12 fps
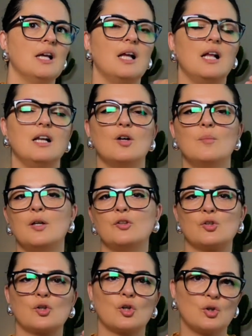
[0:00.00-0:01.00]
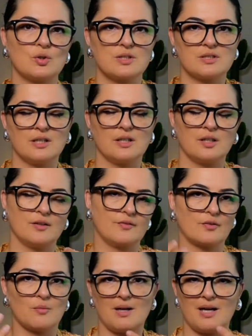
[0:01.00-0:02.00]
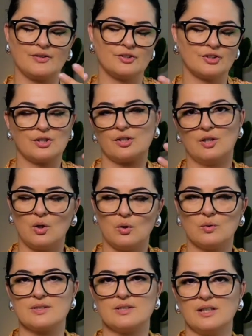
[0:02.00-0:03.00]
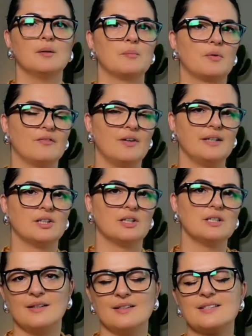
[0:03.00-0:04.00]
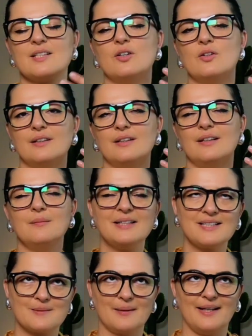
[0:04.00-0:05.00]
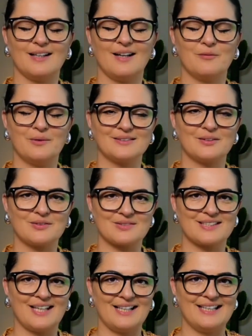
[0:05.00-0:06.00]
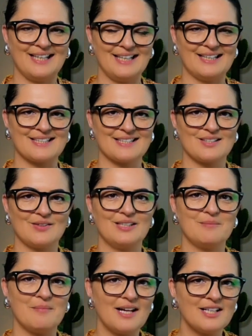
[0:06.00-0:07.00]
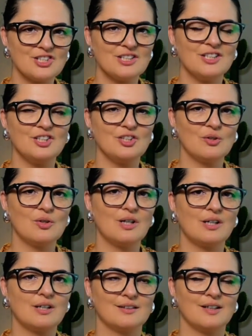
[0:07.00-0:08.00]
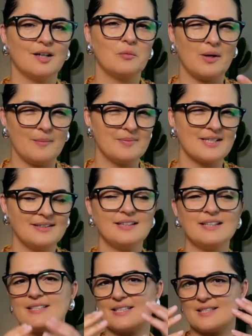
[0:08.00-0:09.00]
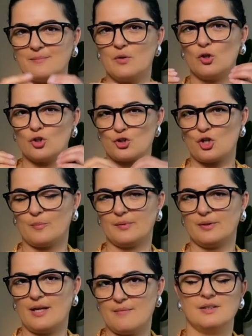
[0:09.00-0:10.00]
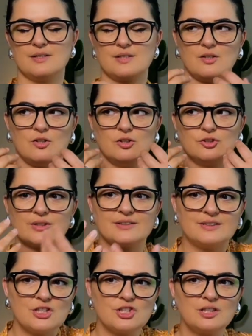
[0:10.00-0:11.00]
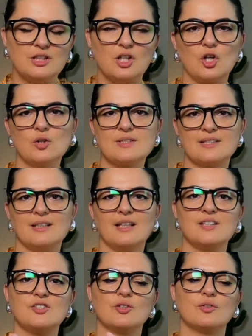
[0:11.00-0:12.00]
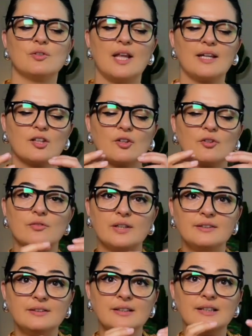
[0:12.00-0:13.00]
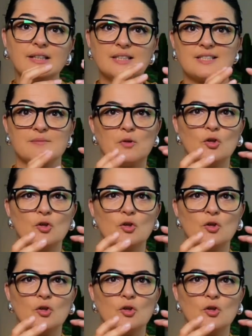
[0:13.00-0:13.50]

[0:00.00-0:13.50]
Elementor hosting from other hosting providers. So let me explain what auto-scaling is. So imagine your website is a small shop, yeah? So traditional hosting is you're renting a small